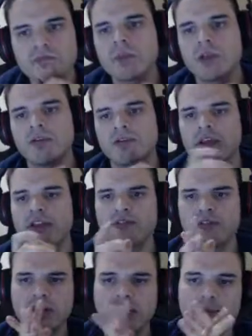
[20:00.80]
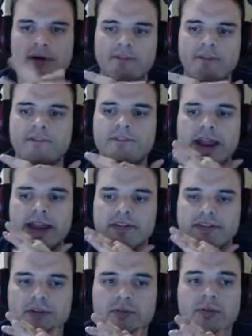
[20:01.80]
So interestingly, he went for Feint,
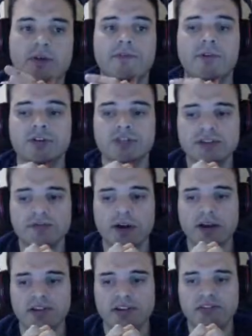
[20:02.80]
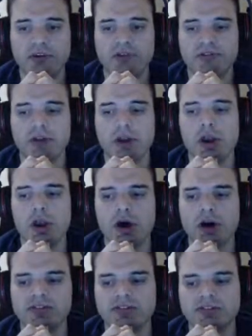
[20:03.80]
so fortunately for us, he's chosen not
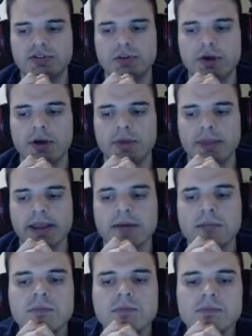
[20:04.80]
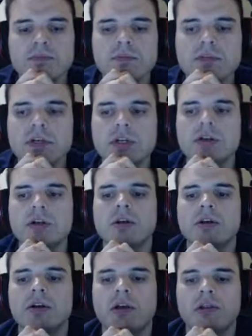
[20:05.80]
to burn me.
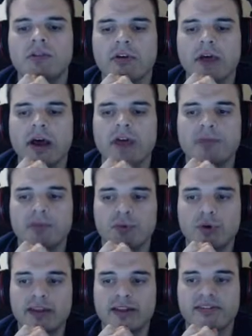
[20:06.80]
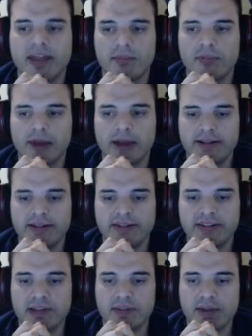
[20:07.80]
So as we will get Sableye to
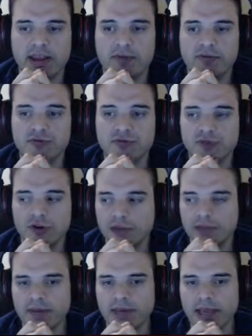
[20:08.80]
sleep here, which will be big.